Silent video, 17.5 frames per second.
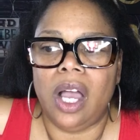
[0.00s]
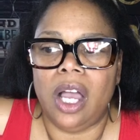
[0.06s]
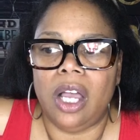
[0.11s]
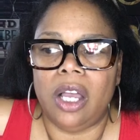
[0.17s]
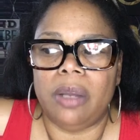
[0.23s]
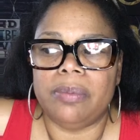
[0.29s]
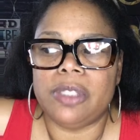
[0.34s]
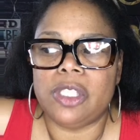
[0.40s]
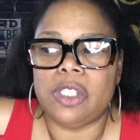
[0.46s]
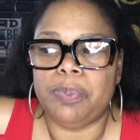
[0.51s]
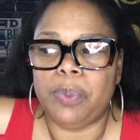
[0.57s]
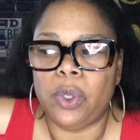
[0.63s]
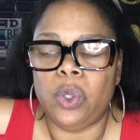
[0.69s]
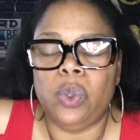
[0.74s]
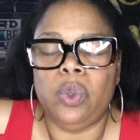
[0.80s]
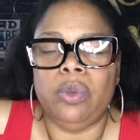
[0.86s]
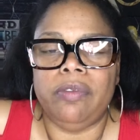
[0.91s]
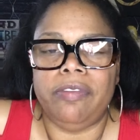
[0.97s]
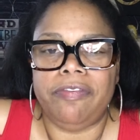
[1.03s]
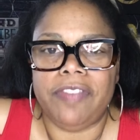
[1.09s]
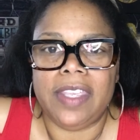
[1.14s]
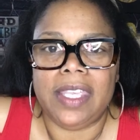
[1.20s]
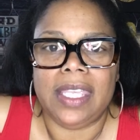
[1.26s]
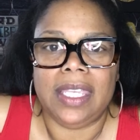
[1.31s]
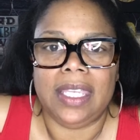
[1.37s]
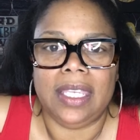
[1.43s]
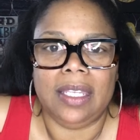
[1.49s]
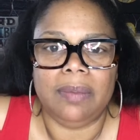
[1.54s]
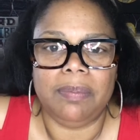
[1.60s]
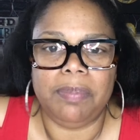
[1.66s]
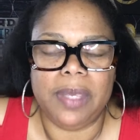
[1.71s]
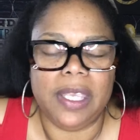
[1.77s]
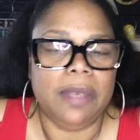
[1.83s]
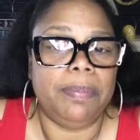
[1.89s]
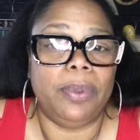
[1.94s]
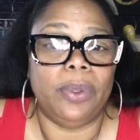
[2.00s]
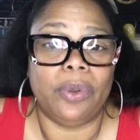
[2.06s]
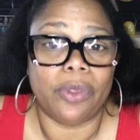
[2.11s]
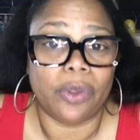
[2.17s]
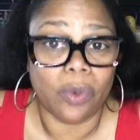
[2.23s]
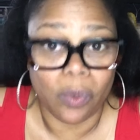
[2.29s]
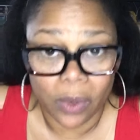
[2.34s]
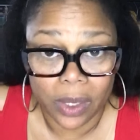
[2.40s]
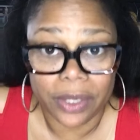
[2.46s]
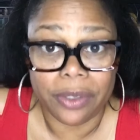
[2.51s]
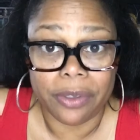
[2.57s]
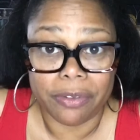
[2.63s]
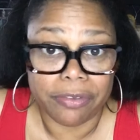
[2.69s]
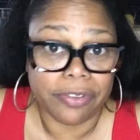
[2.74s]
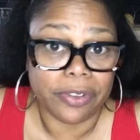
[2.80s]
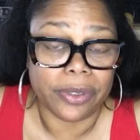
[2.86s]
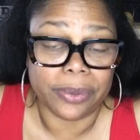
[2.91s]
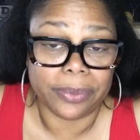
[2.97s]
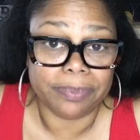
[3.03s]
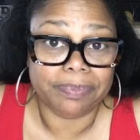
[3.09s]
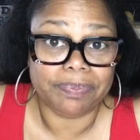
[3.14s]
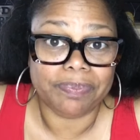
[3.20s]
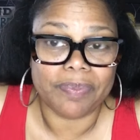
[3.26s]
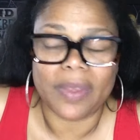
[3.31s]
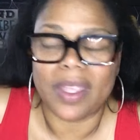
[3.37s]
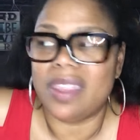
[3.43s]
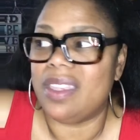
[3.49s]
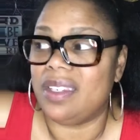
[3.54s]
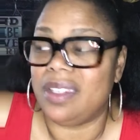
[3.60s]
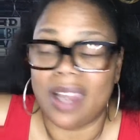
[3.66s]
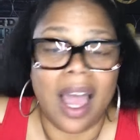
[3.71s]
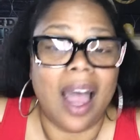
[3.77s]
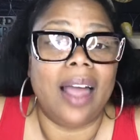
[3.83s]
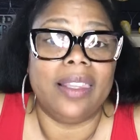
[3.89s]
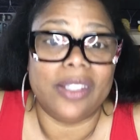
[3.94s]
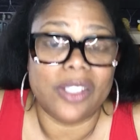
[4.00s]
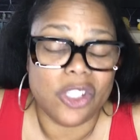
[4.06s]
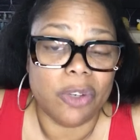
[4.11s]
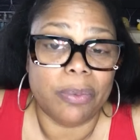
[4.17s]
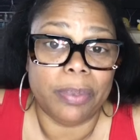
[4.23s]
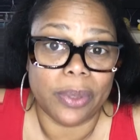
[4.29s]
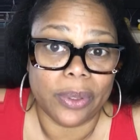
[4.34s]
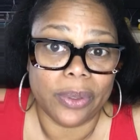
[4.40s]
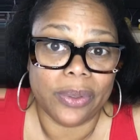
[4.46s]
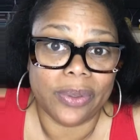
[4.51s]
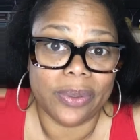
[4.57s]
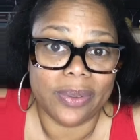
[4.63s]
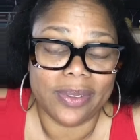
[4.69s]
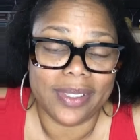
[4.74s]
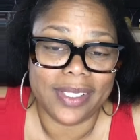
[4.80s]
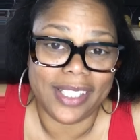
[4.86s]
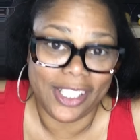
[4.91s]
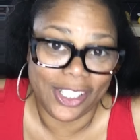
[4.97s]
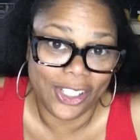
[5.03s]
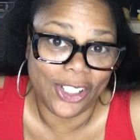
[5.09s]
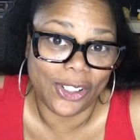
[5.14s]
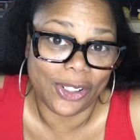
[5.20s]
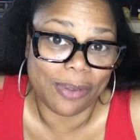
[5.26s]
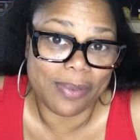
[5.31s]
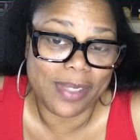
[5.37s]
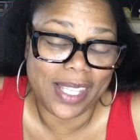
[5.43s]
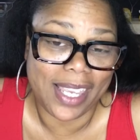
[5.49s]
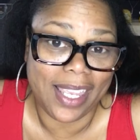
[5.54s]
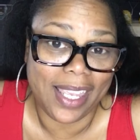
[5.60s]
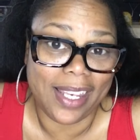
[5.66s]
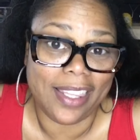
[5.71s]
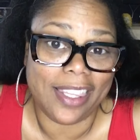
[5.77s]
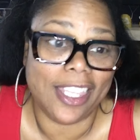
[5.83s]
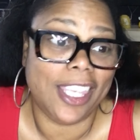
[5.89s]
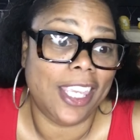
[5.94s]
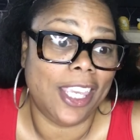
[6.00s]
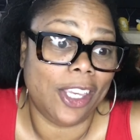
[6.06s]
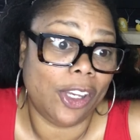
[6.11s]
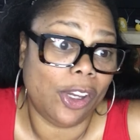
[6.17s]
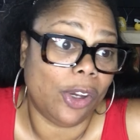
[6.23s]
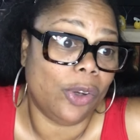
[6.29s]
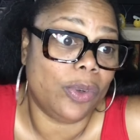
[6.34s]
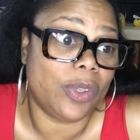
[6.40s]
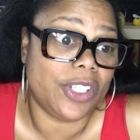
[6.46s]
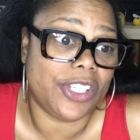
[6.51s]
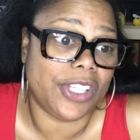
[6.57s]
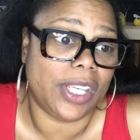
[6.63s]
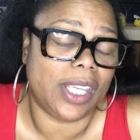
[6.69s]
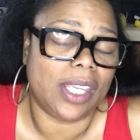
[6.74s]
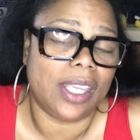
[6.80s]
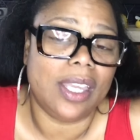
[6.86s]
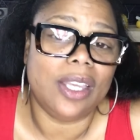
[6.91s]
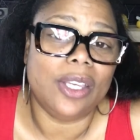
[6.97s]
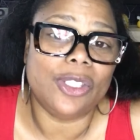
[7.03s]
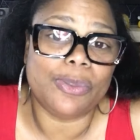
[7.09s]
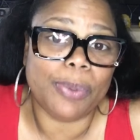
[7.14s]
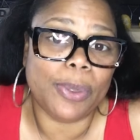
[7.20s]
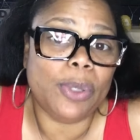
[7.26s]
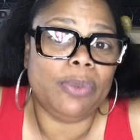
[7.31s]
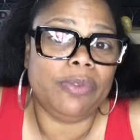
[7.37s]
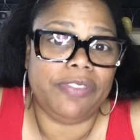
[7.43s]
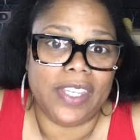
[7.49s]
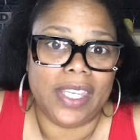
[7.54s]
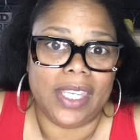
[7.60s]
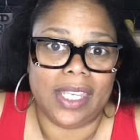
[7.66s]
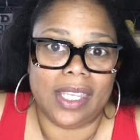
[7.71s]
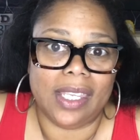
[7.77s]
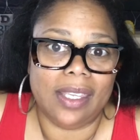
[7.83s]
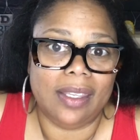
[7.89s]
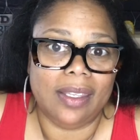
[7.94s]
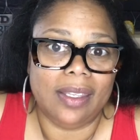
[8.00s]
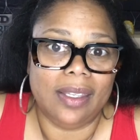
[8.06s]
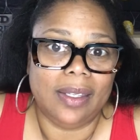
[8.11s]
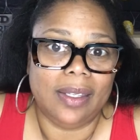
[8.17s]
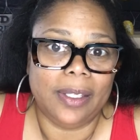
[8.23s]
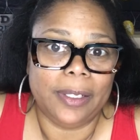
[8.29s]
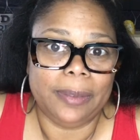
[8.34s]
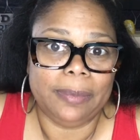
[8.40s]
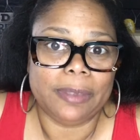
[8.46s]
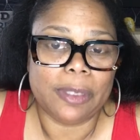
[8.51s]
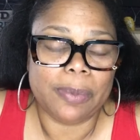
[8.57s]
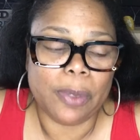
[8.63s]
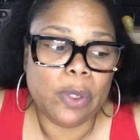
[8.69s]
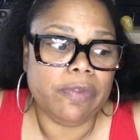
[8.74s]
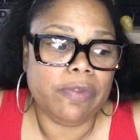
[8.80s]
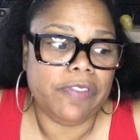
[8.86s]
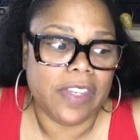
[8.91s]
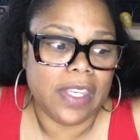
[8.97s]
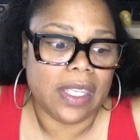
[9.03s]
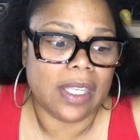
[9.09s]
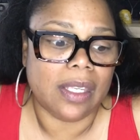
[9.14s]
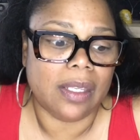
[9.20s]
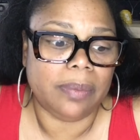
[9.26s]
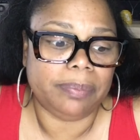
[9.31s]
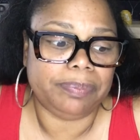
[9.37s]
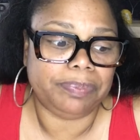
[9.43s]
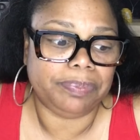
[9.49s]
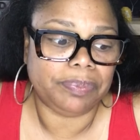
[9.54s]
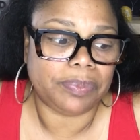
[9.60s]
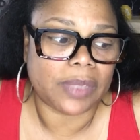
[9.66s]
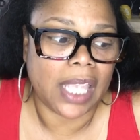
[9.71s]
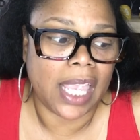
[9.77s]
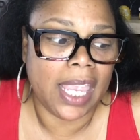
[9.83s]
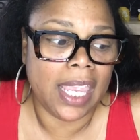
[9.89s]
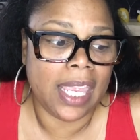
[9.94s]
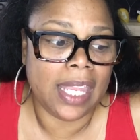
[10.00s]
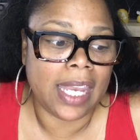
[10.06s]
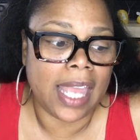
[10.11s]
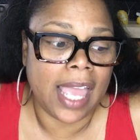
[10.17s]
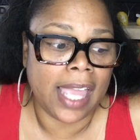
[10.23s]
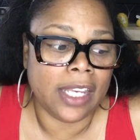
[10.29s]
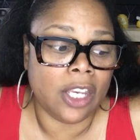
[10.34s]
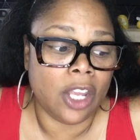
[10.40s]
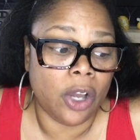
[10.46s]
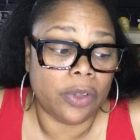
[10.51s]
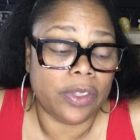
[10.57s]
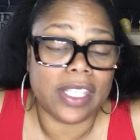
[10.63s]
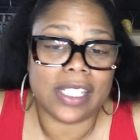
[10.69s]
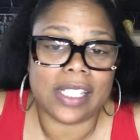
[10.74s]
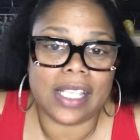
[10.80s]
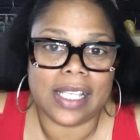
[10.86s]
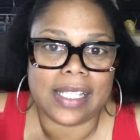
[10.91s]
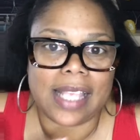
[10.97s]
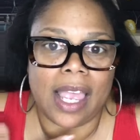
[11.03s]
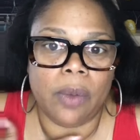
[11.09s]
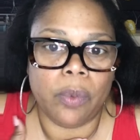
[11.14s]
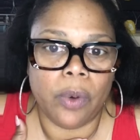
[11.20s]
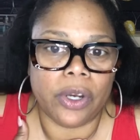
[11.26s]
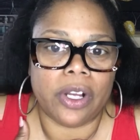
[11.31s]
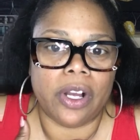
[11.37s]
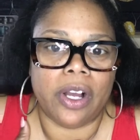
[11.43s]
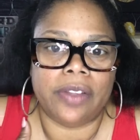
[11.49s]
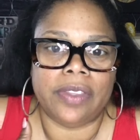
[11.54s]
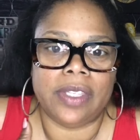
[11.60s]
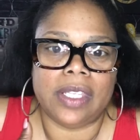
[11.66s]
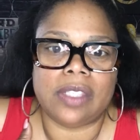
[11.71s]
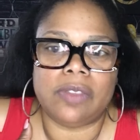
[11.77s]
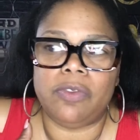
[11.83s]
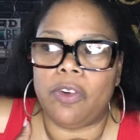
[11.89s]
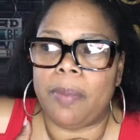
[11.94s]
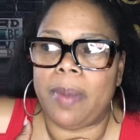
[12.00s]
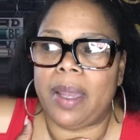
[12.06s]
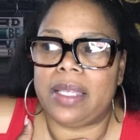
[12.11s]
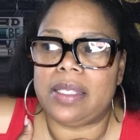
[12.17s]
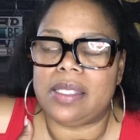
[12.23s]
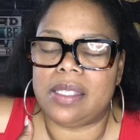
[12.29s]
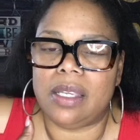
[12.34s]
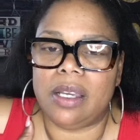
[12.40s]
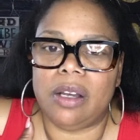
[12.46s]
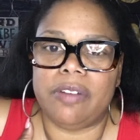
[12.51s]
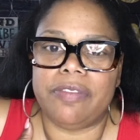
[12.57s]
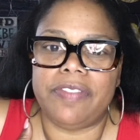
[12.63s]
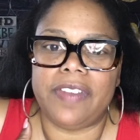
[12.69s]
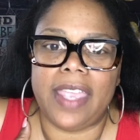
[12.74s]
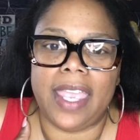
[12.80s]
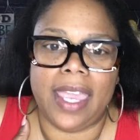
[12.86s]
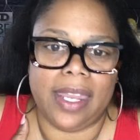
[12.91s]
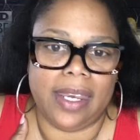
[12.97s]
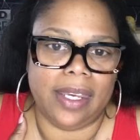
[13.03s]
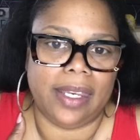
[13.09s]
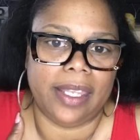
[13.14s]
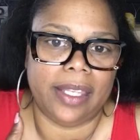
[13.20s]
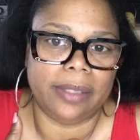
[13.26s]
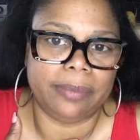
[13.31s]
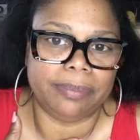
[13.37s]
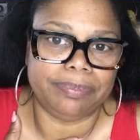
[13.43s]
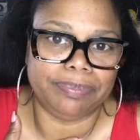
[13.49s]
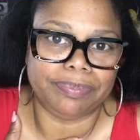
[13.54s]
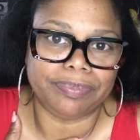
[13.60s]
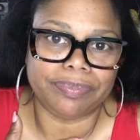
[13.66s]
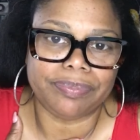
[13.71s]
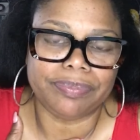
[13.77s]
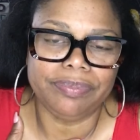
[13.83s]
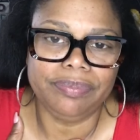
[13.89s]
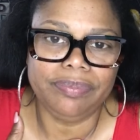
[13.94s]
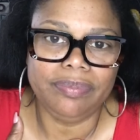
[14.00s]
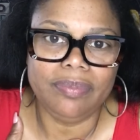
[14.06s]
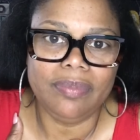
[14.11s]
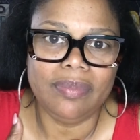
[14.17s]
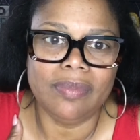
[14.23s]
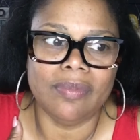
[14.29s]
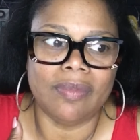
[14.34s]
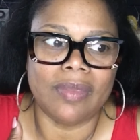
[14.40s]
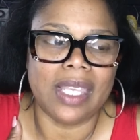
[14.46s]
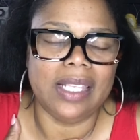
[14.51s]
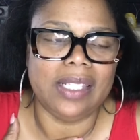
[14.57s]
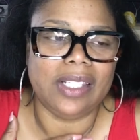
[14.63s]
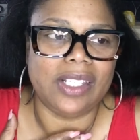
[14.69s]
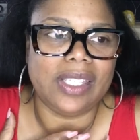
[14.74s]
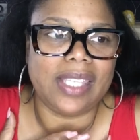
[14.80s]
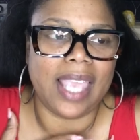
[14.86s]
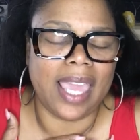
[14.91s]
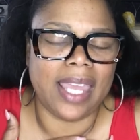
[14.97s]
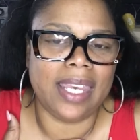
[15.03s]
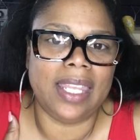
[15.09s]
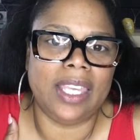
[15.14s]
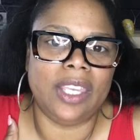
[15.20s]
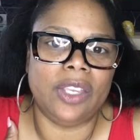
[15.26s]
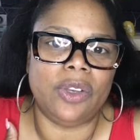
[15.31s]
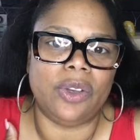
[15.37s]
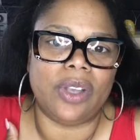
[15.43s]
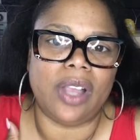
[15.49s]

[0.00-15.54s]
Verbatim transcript: um, spoon feed people the wonderful, the knowledgeable. You know what I'm saying? The encouraging. Spoon feed it. Spoon feed it. And I know this because I work on this for myself. Editing. Just editing your